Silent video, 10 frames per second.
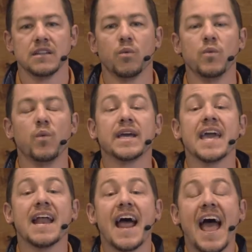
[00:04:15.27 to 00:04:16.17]
We
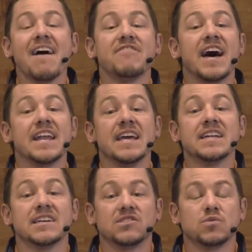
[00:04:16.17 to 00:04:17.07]
can't have that
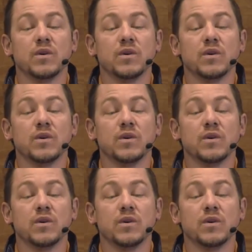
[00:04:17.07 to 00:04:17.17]
in us.